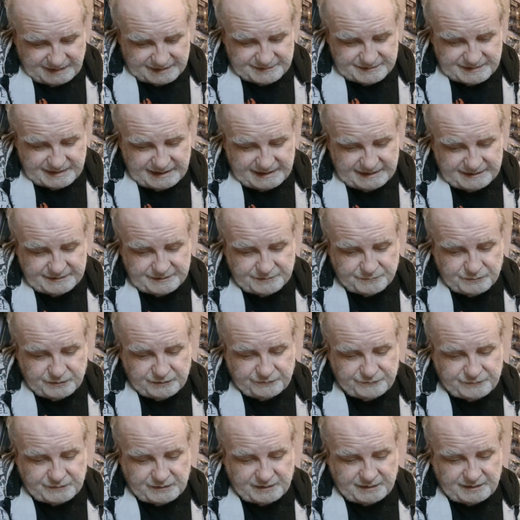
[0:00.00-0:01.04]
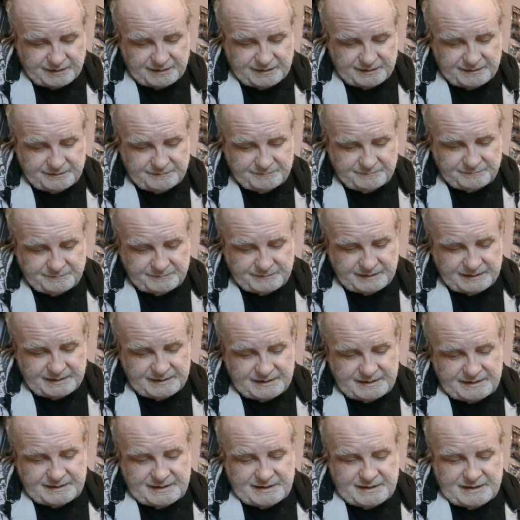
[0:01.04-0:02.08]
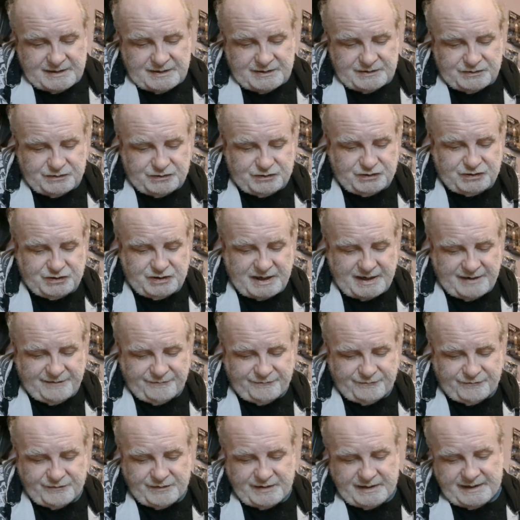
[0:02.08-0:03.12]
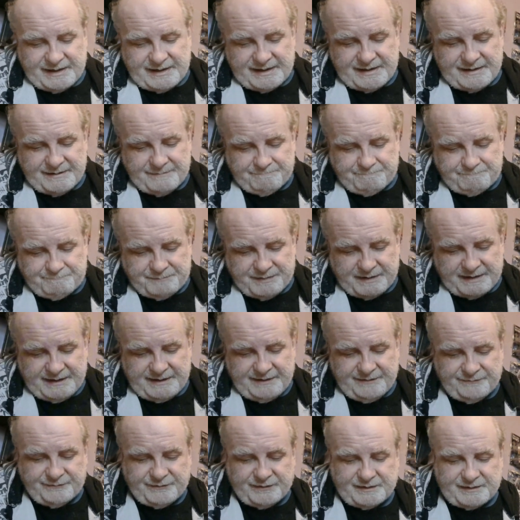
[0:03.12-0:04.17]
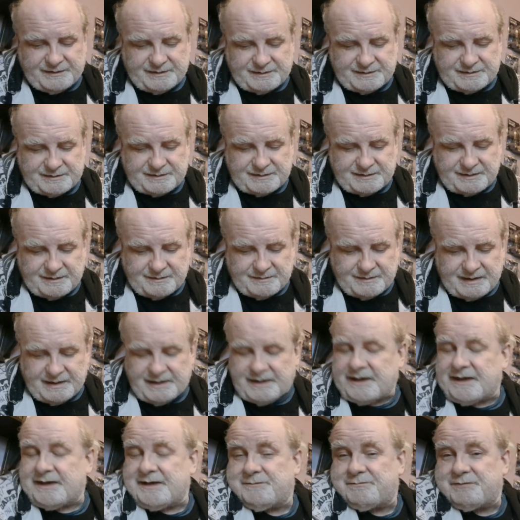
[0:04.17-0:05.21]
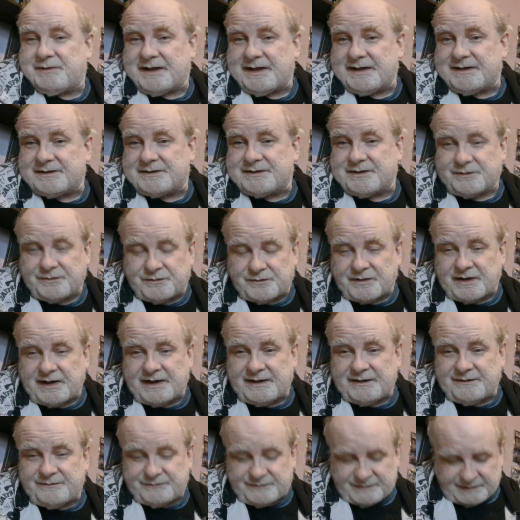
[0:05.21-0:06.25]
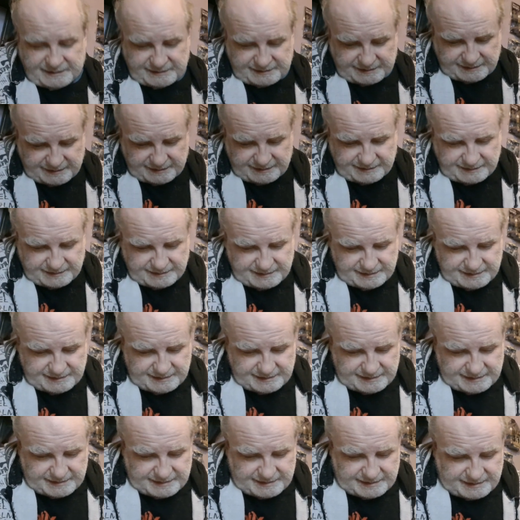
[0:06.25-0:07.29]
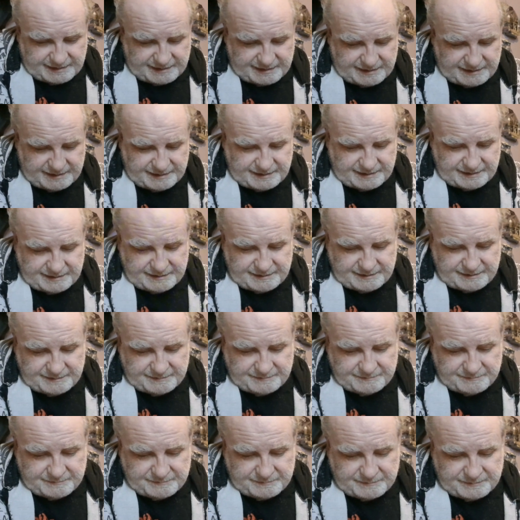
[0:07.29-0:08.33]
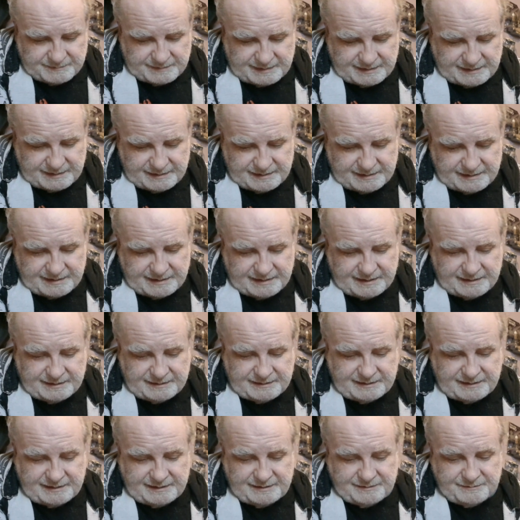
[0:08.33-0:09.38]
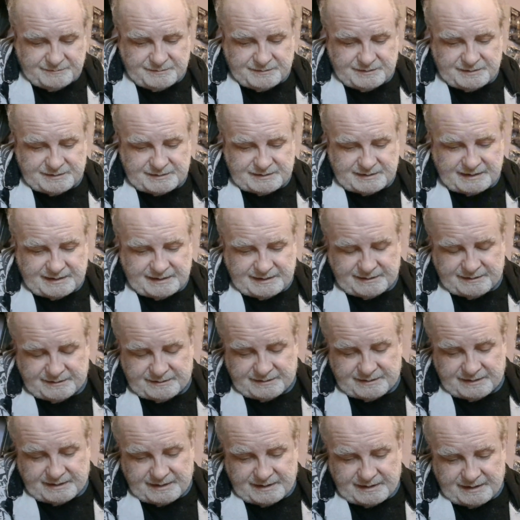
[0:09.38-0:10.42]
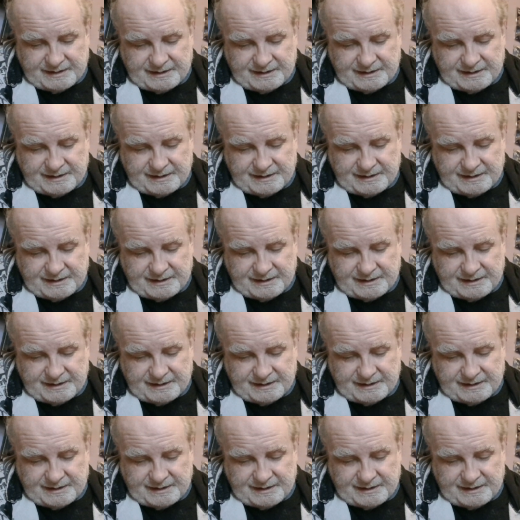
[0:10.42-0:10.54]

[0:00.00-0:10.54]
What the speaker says: Then we've got Jeffrey Beavers. He plays the Gravedigger. And he was in